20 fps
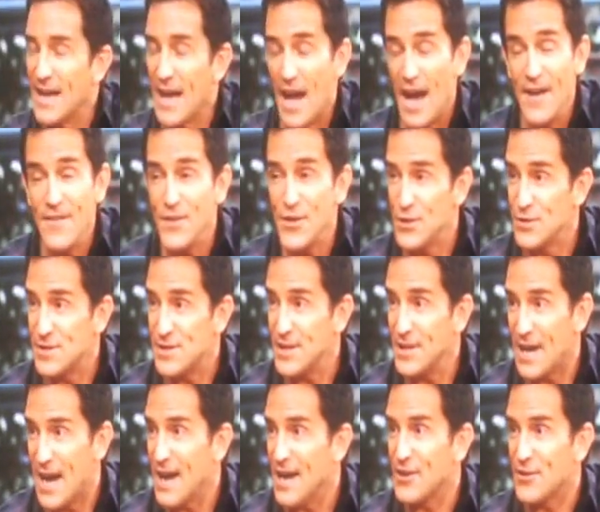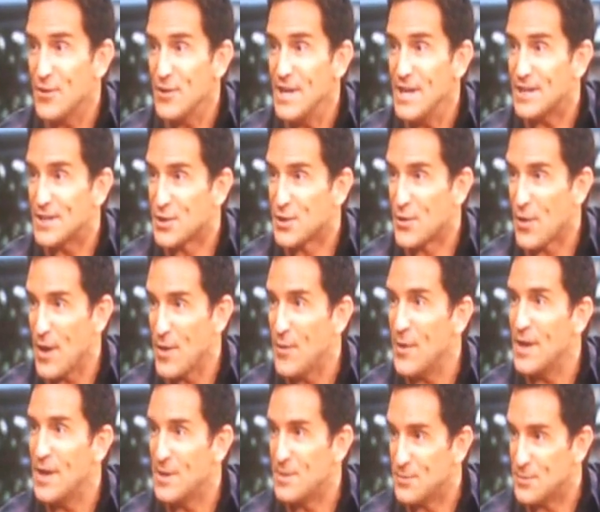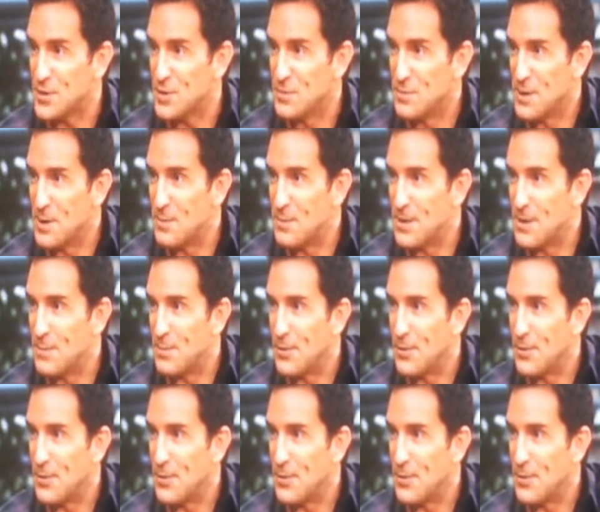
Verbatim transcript: Yeah, I've used it. I agree. It's a great way to. But to your wife